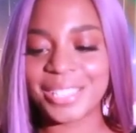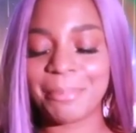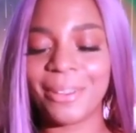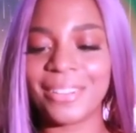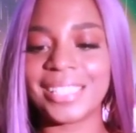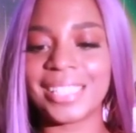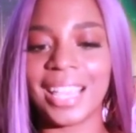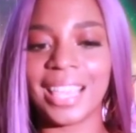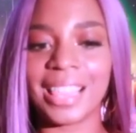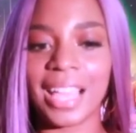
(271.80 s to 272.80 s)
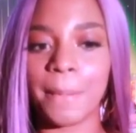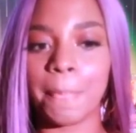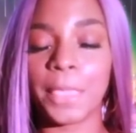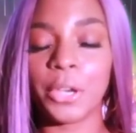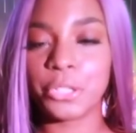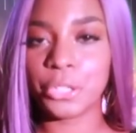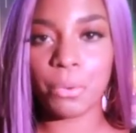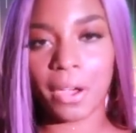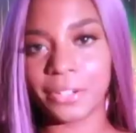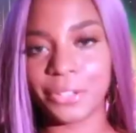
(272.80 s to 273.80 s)
Spirit is saying that you're too
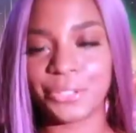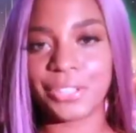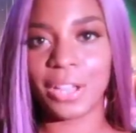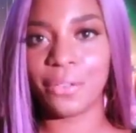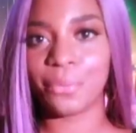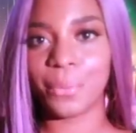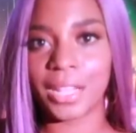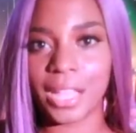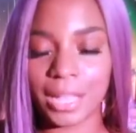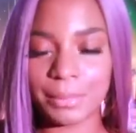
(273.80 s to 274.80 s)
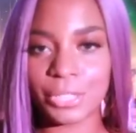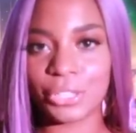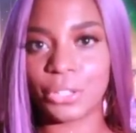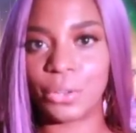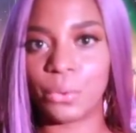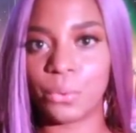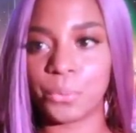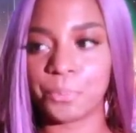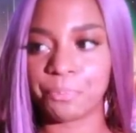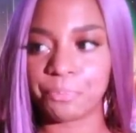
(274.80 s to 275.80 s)
hard on yourself when it comes to